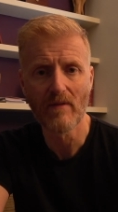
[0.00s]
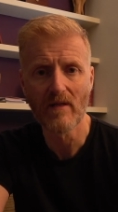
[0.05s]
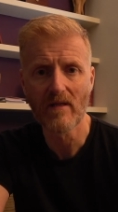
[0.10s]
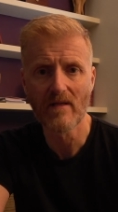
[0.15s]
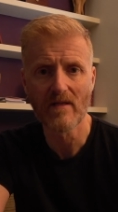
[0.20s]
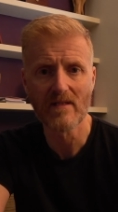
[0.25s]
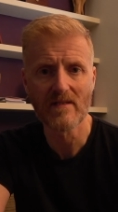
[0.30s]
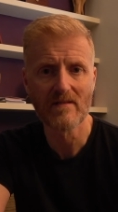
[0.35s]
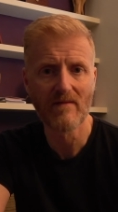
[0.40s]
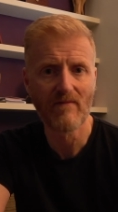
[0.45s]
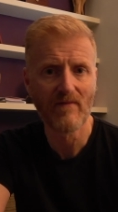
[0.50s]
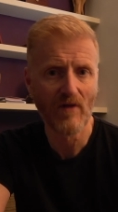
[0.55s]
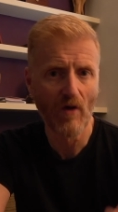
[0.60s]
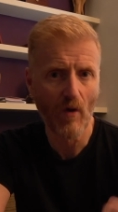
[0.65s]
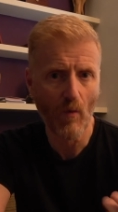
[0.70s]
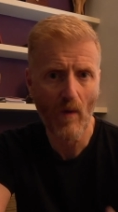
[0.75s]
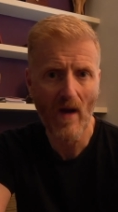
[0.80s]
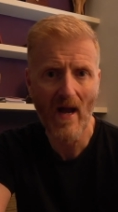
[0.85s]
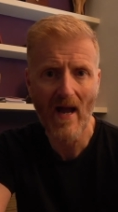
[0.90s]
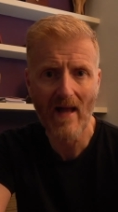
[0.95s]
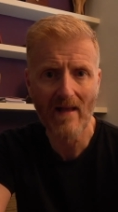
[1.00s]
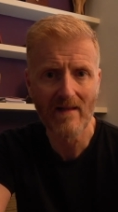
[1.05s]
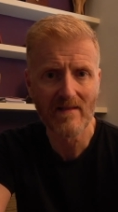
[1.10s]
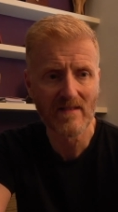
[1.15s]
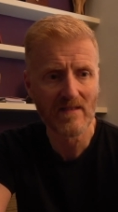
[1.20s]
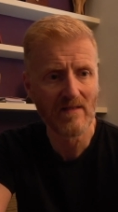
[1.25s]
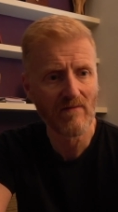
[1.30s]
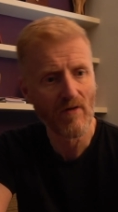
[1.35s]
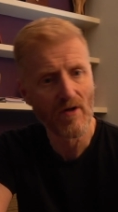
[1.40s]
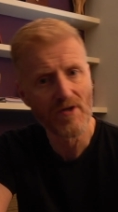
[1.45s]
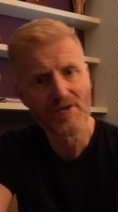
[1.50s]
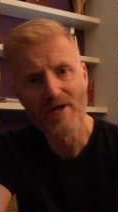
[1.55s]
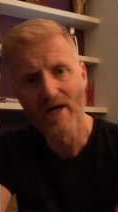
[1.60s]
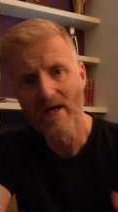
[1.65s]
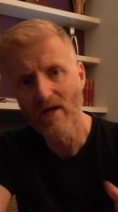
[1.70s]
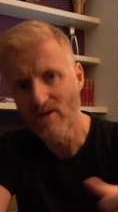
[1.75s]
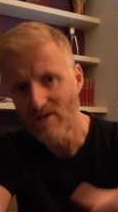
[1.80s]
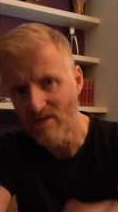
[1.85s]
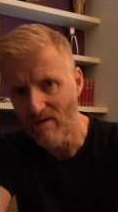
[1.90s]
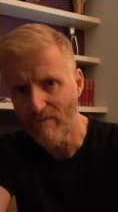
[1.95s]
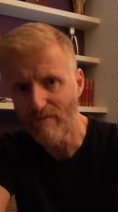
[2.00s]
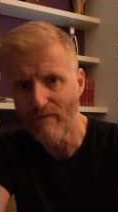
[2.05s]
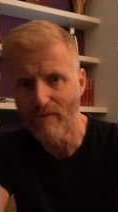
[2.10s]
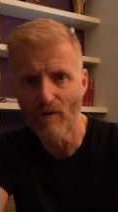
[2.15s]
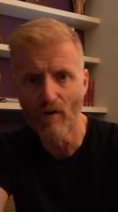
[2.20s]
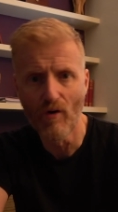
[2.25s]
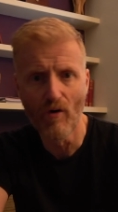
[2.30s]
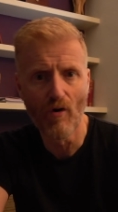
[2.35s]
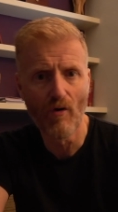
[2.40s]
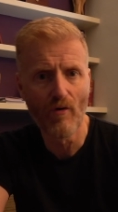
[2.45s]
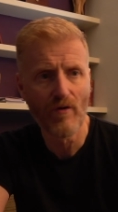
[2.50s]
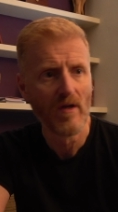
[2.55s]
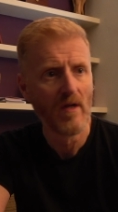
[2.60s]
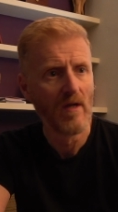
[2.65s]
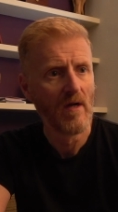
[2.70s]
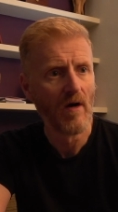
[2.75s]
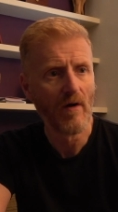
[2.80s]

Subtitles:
because if you've got wet hands and you've got to try using a phone,